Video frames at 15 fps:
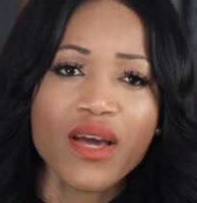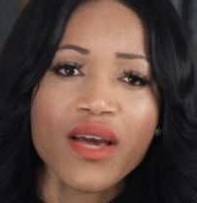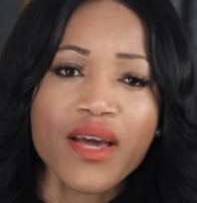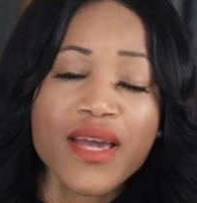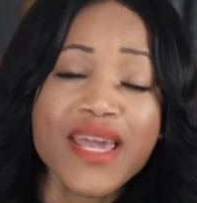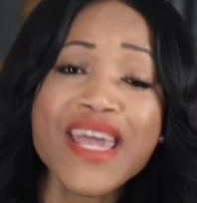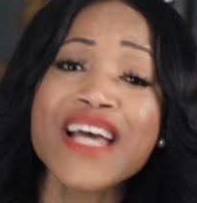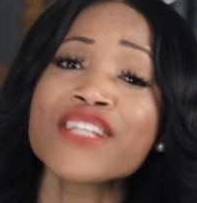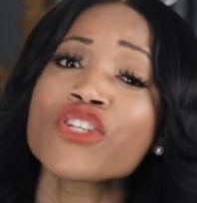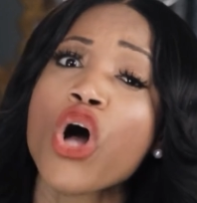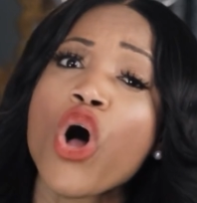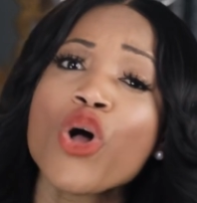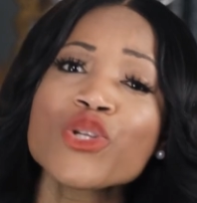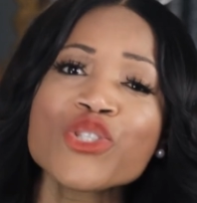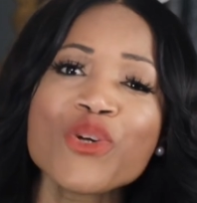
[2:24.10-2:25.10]
He has
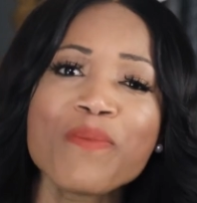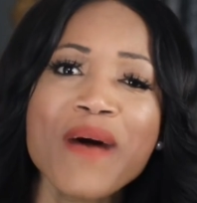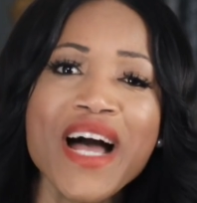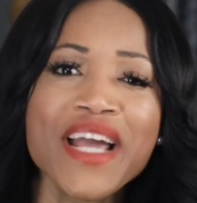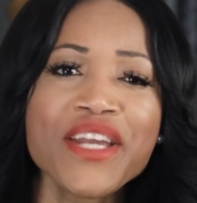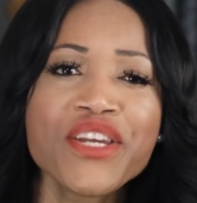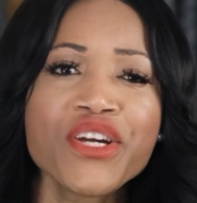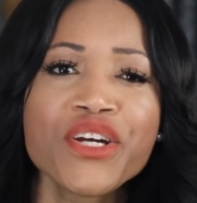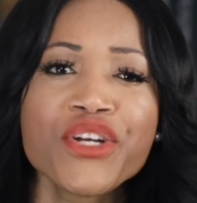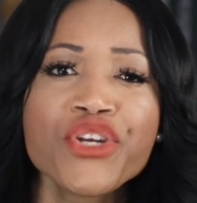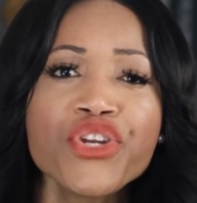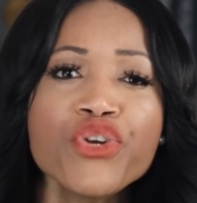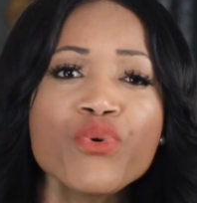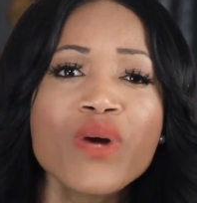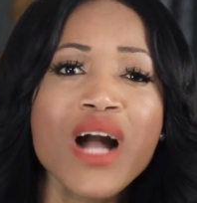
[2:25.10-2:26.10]
also pioneered
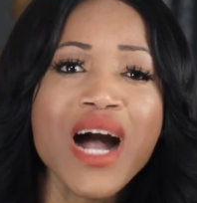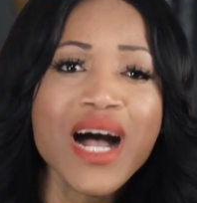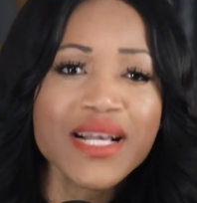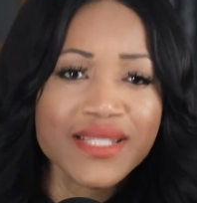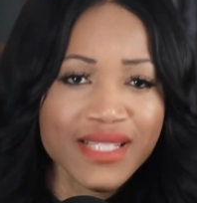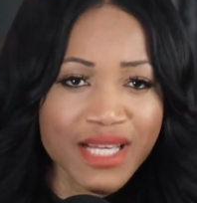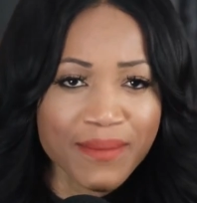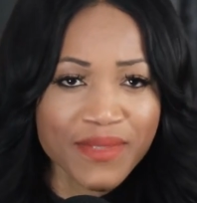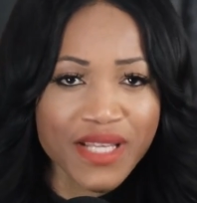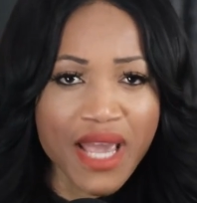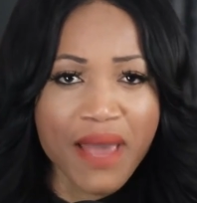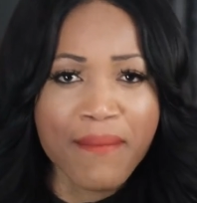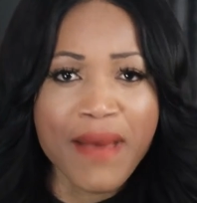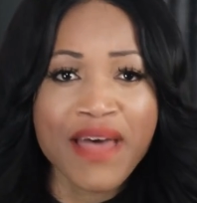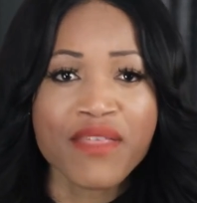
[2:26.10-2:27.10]
new concepts
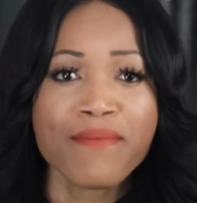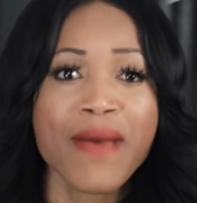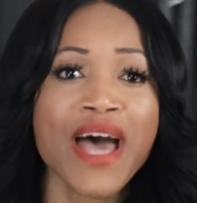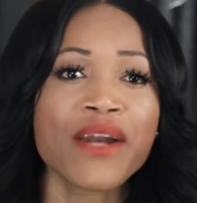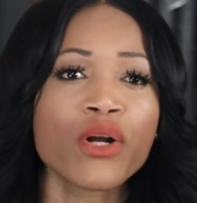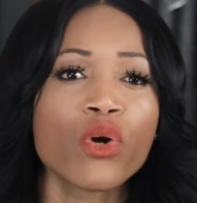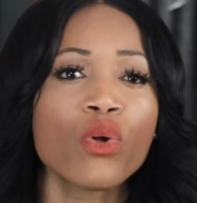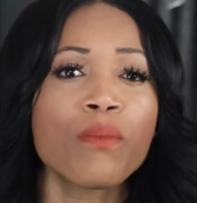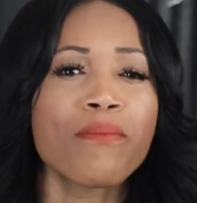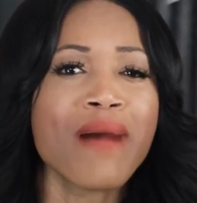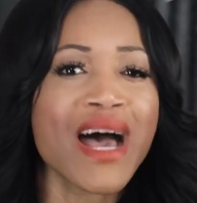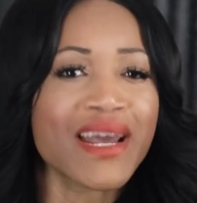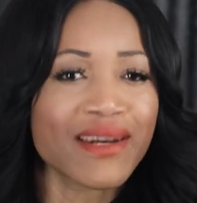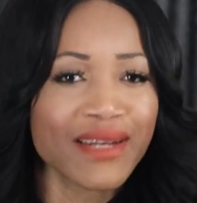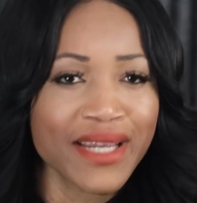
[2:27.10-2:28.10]
in mathematical
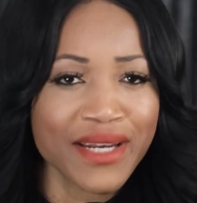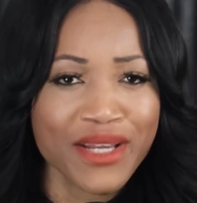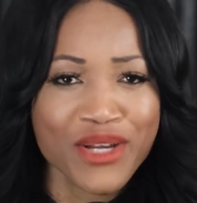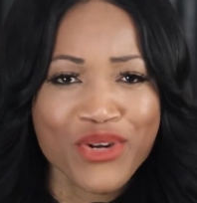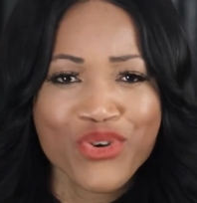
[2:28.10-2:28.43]
modeling,